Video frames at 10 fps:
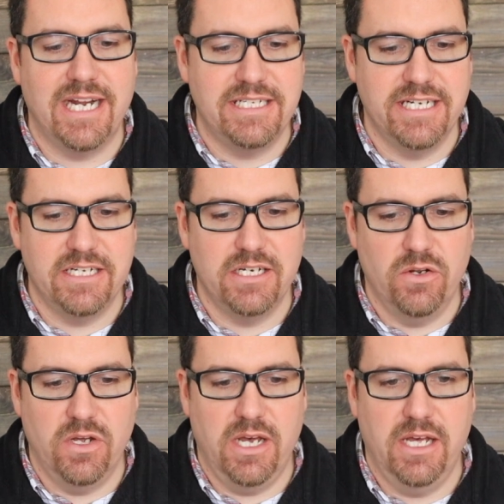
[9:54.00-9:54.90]
I didn't,
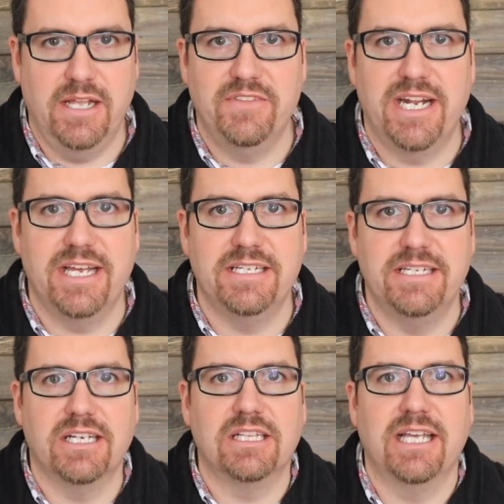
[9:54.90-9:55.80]
uh, that I
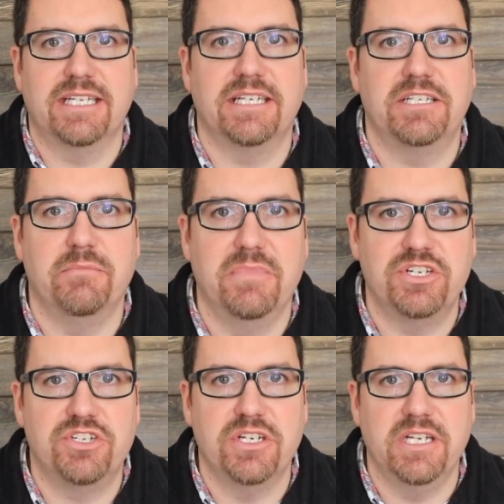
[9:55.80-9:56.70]
neglected to
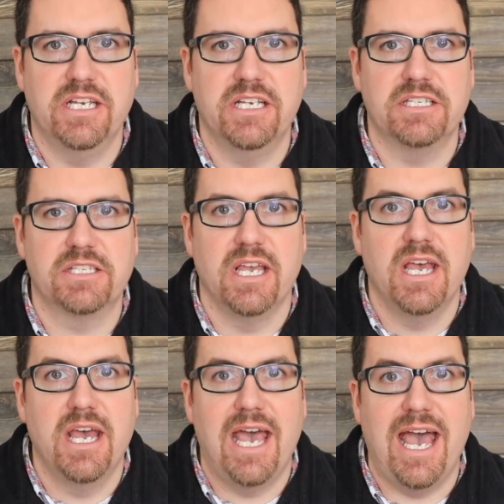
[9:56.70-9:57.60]
mention is
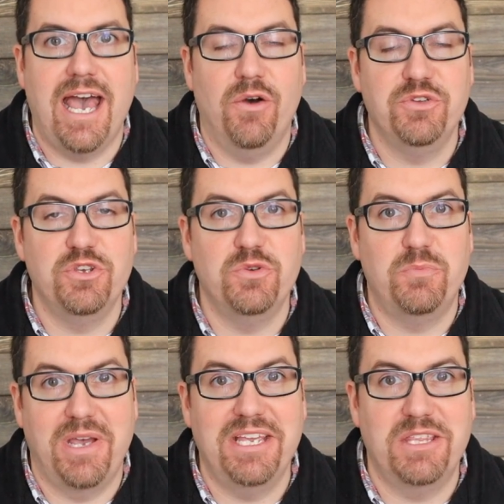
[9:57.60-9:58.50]
how you
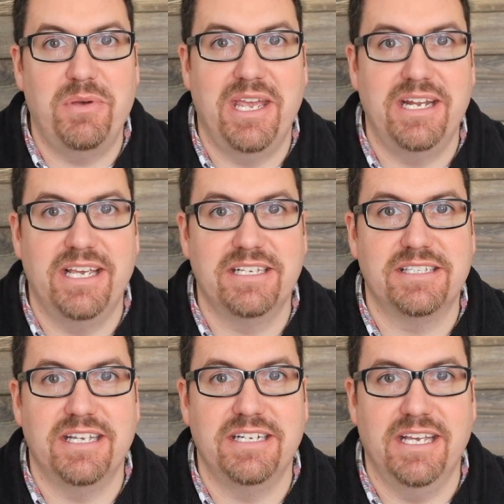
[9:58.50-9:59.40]
paint the
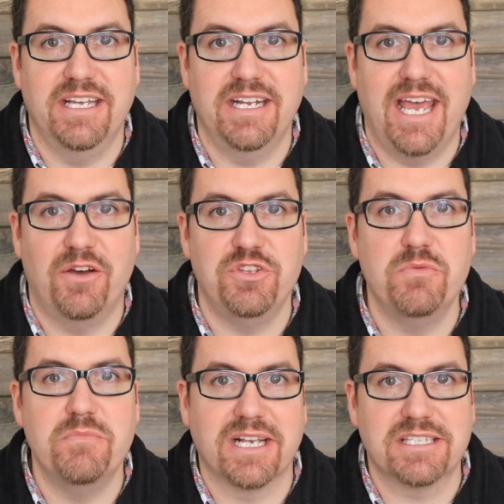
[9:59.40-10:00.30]
paintings and, and how
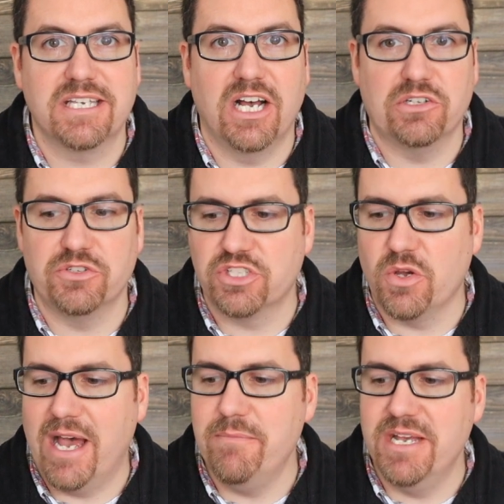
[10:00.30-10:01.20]
you mix colors.
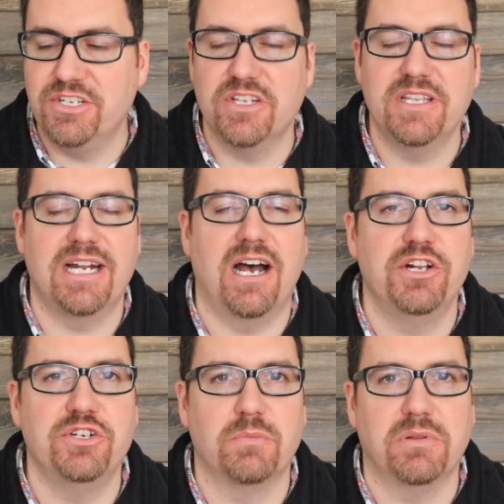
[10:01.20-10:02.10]
So I mentioned that
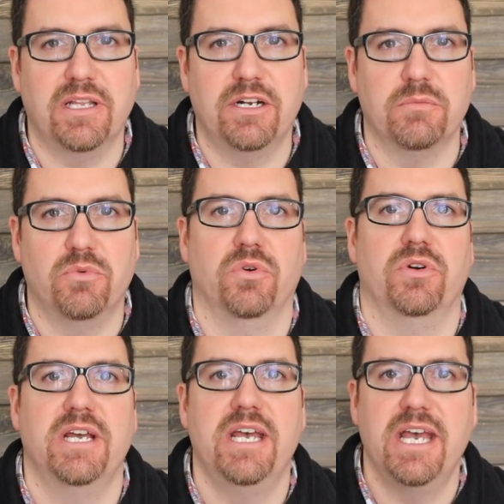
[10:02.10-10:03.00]
on your player
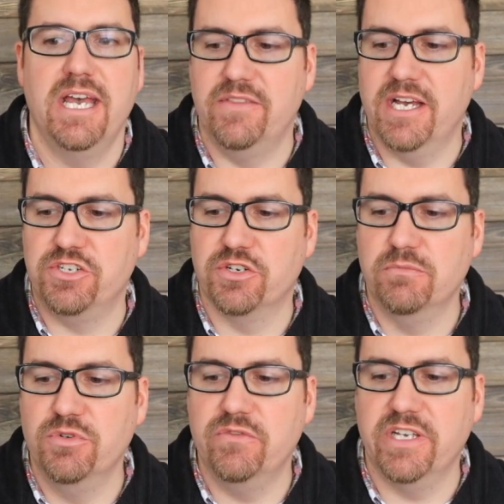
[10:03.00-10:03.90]
board that you're
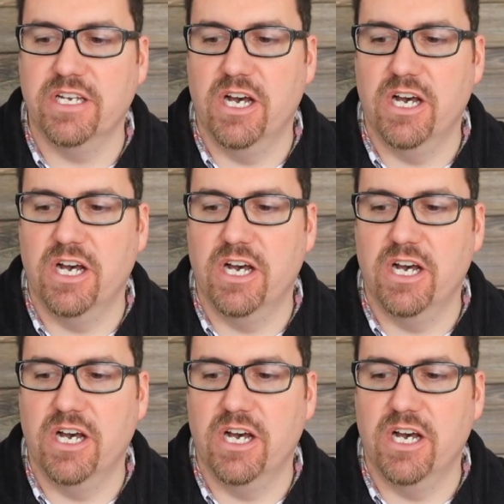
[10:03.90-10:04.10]
moving